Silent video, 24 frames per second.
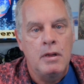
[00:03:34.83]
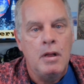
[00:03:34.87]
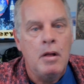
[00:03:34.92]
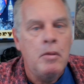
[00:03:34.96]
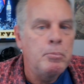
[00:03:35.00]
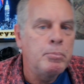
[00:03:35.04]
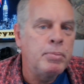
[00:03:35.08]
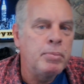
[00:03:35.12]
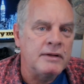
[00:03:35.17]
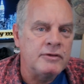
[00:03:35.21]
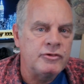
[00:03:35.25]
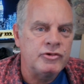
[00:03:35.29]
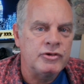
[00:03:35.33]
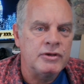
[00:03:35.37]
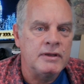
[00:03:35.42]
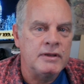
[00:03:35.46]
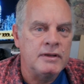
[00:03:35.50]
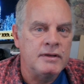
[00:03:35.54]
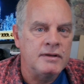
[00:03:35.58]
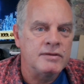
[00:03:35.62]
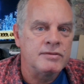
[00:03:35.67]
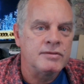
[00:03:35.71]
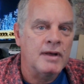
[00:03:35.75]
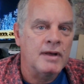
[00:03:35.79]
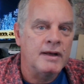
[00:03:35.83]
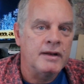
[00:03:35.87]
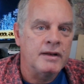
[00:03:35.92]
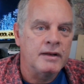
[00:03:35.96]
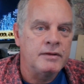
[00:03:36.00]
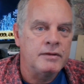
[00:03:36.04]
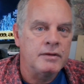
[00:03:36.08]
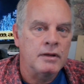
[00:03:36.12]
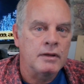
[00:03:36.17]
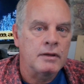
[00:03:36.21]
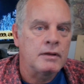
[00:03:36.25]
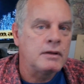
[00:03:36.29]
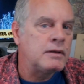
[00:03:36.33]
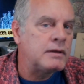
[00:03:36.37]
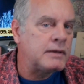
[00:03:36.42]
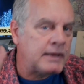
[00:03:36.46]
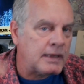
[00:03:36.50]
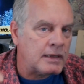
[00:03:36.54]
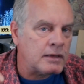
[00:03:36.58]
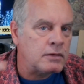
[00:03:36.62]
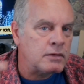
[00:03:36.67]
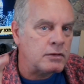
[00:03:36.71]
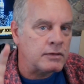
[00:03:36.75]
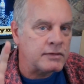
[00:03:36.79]
But she decided to
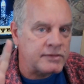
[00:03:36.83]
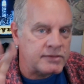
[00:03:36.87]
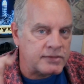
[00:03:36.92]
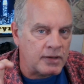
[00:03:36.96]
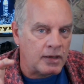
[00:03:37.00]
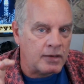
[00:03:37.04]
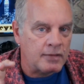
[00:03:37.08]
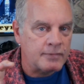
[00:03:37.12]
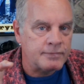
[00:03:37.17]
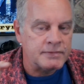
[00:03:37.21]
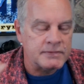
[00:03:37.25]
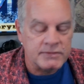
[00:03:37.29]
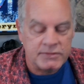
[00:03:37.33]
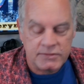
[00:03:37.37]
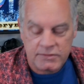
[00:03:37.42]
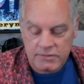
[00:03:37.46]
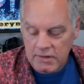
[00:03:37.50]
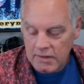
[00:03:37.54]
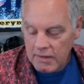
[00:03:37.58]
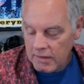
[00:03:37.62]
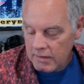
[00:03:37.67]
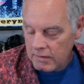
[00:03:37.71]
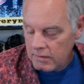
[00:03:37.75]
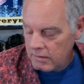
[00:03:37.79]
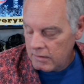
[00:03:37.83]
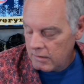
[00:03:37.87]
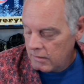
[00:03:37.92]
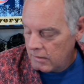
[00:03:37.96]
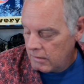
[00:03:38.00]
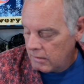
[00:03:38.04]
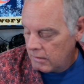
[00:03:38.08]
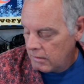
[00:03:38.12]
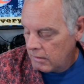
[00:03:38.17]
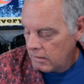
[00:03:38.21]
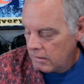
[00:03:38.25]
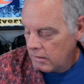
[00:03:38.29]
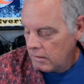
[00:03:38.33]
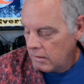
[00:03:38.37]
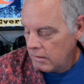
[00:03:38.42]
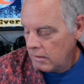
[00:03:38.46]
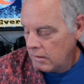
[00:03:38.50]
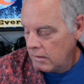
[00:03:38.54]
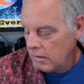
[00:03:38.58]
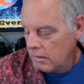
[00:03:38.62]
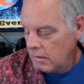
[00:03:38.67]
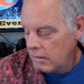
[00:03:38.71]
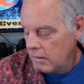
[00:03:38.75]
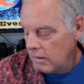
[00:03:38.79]
kill herself instead.
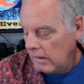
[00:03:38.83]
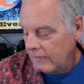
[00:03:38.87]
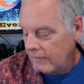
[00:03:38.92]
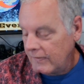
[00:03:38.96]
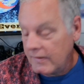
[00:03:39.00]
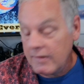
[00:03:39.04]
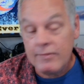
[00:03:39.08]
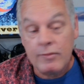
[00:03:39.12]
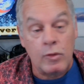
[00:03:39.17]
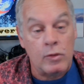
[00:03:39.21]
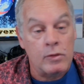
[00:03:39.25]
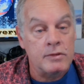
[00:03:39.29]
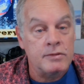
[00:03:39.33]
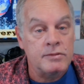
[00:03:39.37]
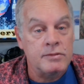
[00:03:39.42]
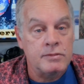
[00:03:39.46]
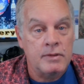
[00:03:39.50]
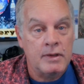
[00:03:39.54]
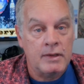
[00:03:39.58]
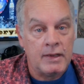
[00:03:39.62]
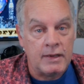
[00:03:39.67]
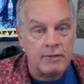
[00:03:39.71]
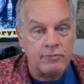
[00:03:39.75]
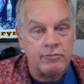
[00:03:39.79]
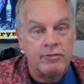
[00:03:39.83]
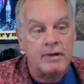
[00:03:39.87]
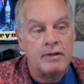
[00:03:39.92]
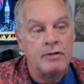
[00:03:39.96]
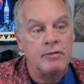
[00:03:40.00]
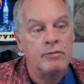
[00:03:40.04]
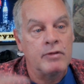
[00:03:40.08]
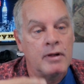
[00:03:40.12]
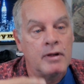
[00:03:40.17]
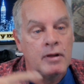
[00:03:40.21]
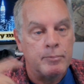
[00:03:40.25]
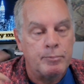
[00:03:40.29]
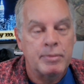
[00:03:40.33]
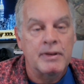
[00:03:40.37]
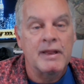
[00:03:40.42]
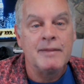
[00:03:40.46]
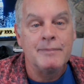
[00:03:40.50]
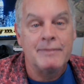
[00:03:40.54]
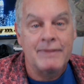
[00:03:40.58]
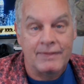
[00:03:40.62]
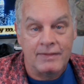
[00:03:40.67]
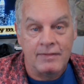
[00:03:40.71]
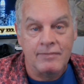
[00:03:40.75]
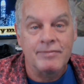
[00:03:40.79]
And then, of course, he ran around
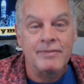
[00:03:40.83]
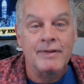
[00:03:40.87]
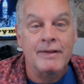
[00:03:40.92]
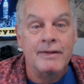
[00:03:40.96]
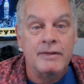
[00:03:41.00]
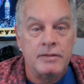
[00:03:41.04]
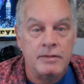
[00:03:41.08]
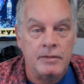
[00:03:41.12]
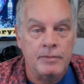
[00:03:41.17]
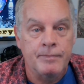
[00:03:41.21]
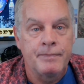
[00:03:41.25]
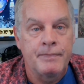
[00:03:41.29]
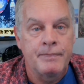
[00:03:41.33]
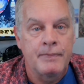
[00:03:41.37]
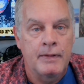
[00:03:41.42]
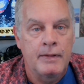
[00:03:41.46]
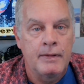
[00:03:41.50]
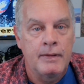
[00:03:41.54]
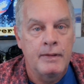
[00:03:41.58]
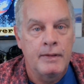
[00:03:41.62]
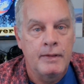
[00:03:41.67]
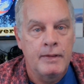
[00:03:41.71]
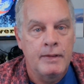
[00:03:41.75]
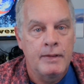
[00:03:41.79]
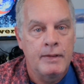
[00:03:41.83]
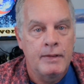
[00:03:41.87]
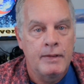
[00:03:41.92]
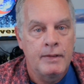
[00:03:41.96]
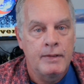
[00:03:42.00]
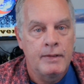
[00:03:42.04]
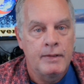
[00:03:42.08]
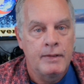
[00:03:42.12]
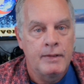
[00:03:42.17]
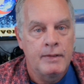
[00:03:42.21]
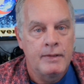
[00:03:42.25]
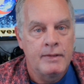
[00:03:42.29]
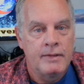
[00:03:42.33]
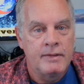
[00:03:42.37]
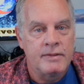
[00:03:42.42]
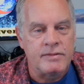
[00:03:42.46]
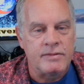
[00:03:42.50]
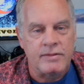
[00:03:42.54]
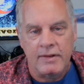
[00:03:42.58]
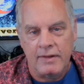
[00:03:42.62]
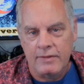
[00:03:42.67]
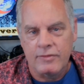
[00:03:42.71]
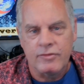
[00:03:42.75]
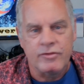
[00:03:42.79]
blaming the victim,
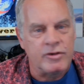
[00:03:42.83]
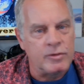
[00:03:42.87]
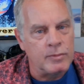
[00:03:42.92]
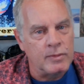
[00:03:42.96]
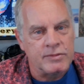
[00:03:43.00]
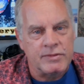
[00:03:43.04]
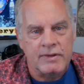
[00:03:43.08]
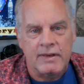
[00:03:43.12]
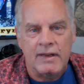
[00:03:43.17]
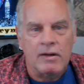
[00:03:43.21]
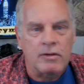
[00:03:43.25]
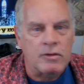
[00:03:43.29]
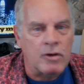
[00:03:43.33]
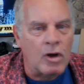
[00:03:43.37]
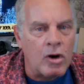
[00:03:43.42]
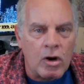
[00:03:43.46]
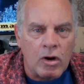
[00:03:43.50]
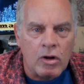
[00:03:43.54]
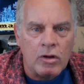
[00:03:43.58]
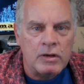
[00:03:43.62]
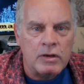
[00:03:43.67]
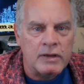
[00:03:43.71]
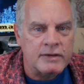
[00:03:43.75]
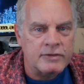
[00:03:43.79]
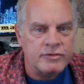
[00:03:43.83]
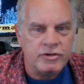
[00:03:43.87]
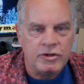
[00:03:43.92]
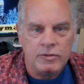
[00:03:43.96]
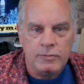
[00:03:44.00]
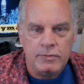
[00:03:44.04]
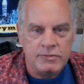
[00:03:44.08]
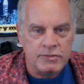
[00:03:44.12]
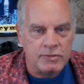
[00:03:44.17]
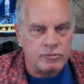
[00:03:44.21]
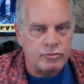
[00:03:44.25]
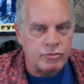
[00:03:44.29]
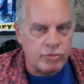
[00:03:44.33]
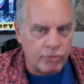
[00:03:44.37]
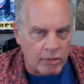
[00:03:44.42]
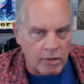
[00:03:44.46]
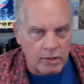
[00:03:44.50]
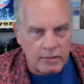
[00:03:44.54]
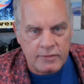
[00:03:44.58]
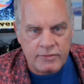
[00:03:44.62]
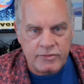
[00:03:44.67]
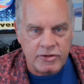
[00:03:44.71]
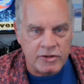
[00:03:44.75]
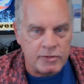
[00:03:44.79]
saying she was an alcoholic, she was a
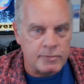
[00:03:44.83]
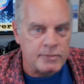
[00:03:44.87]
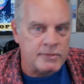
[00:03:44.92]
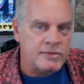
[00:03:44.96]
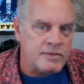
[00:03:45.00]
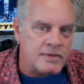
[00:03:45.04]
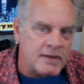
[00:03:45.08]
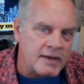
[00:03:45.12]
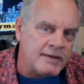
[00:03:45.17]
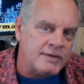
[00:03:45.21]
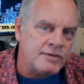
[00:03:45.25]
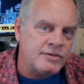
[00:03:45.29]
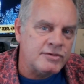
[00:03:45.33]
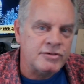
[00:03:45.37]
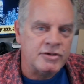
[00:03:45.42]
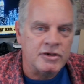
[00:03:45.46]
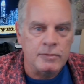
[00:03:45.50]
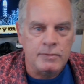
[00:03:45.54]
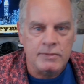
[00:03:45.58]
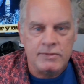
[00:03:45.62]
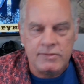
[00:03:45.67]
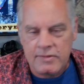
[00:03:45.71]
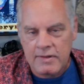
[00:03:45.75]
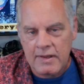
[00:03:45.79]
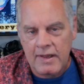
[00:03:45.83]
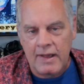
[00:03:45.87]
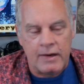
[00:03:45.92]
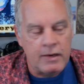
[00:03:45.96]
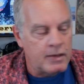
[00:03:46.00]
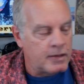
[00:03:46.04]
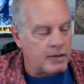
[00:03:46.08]
drunk, she was this, she was that.